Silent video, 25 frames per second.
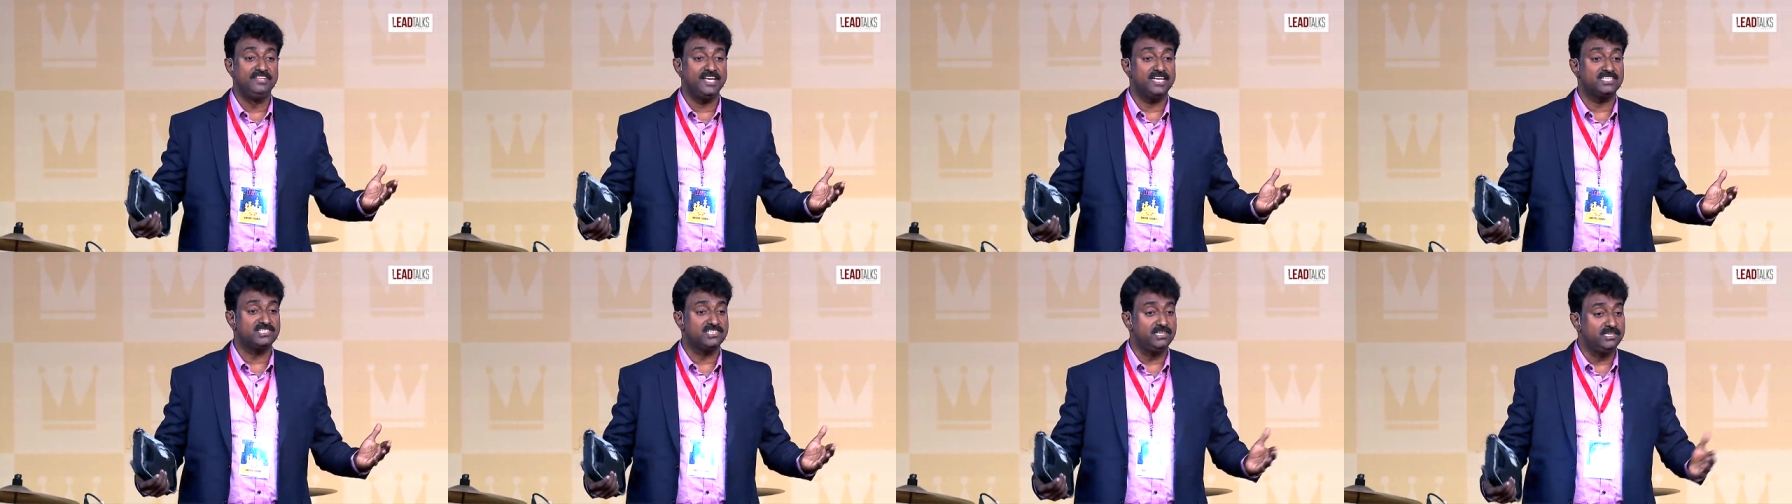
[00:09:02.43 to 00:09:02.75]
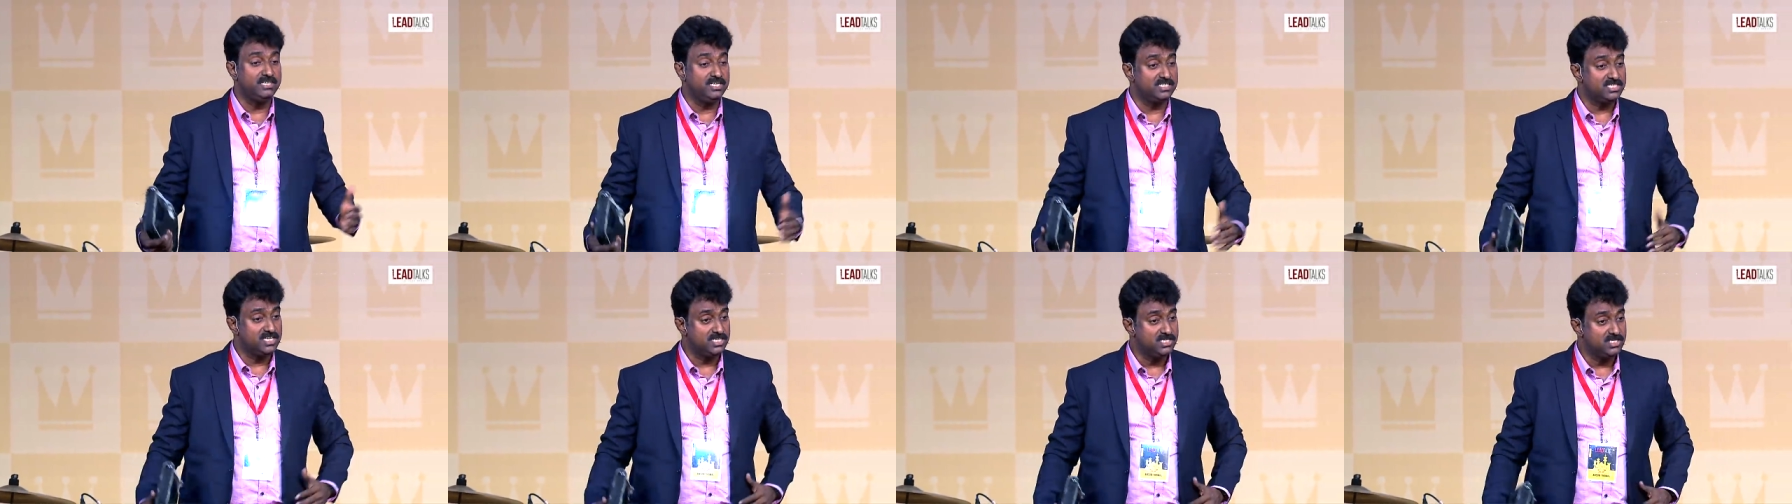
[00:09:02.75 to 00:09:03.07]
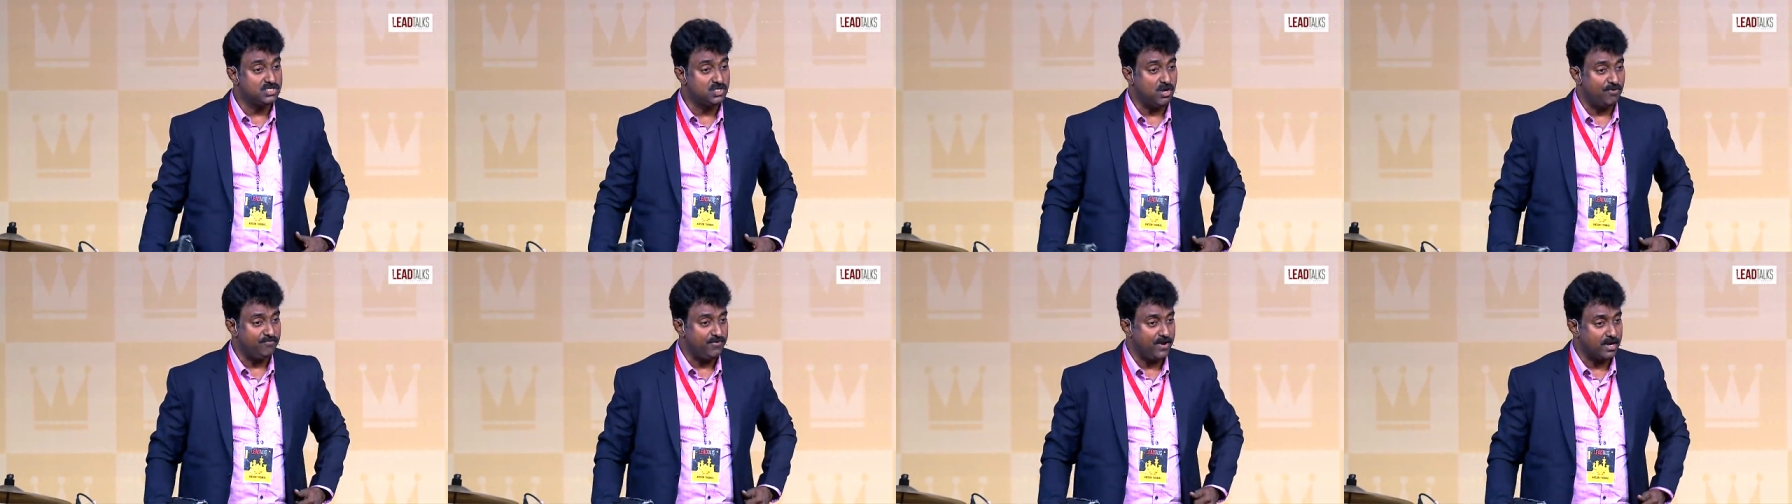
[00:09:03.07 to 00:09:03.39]
they are
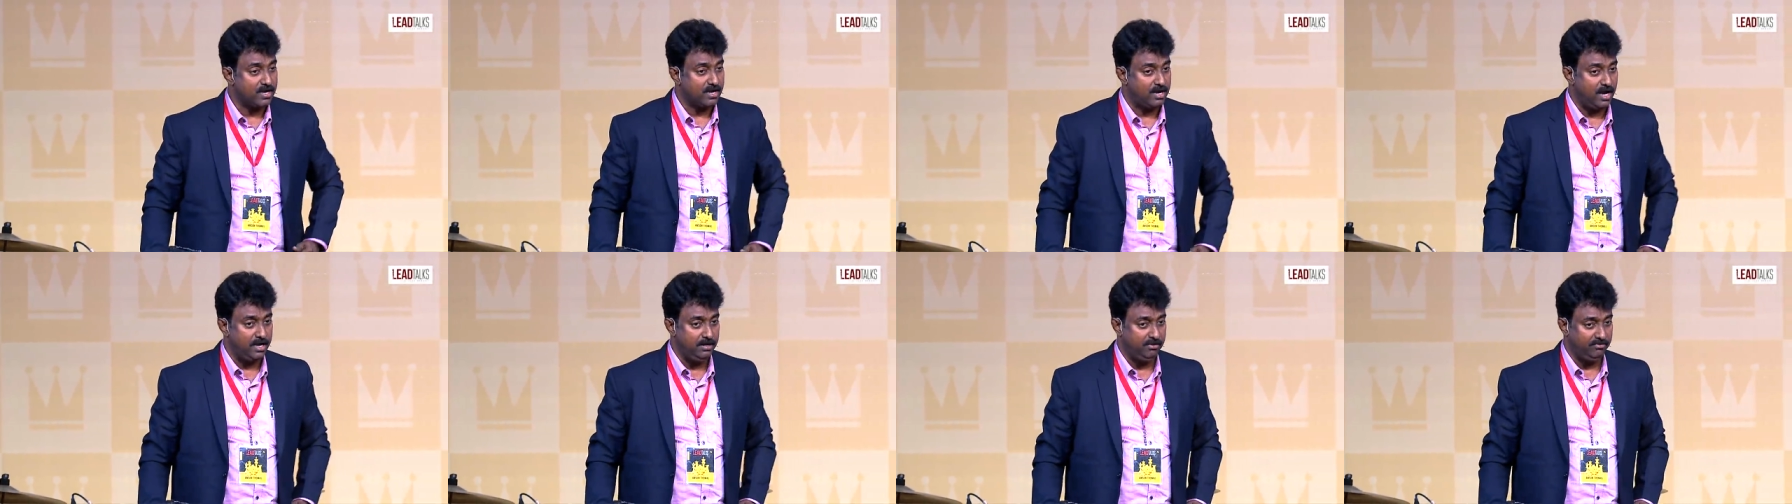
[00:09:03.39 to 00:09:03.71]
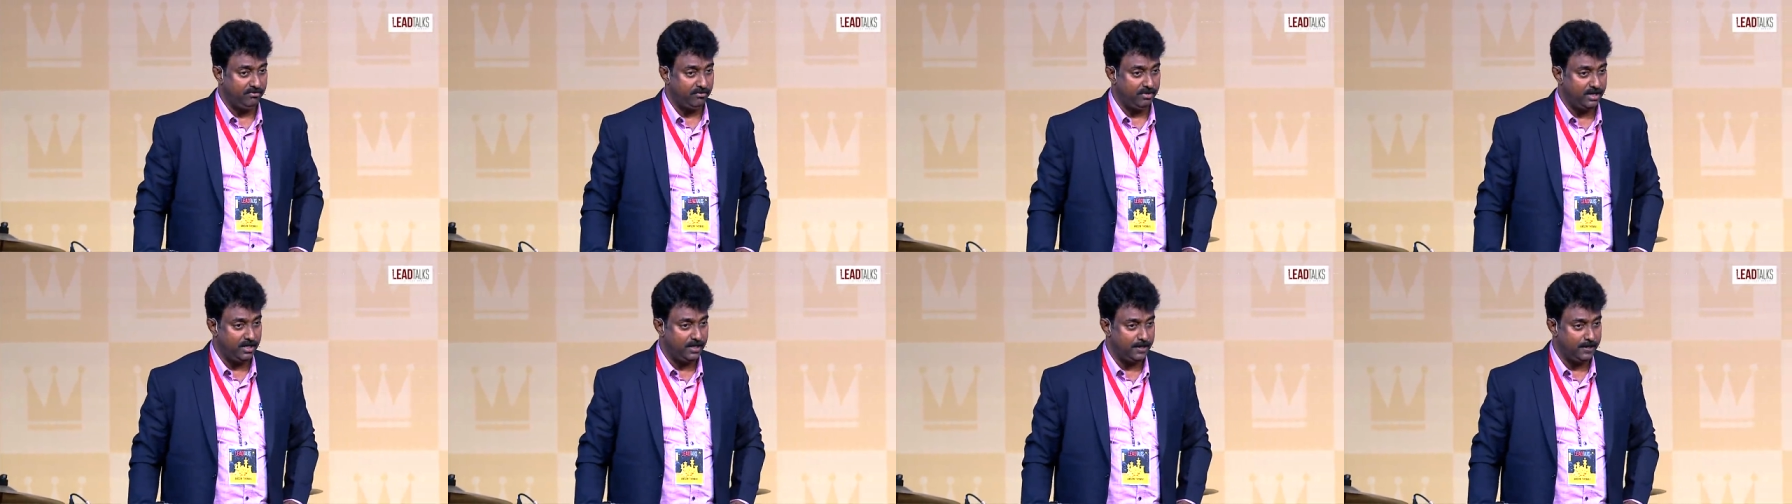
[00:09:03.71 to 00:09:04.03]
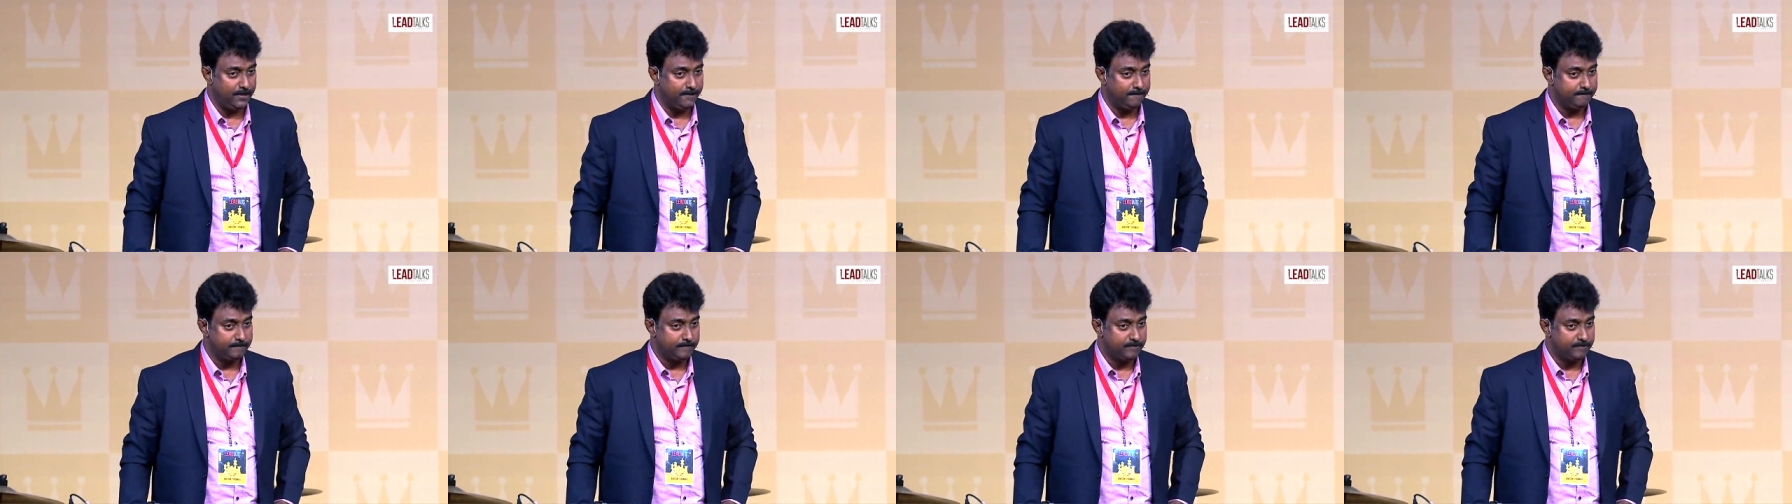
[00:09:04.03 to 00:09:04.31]
citizens of our country.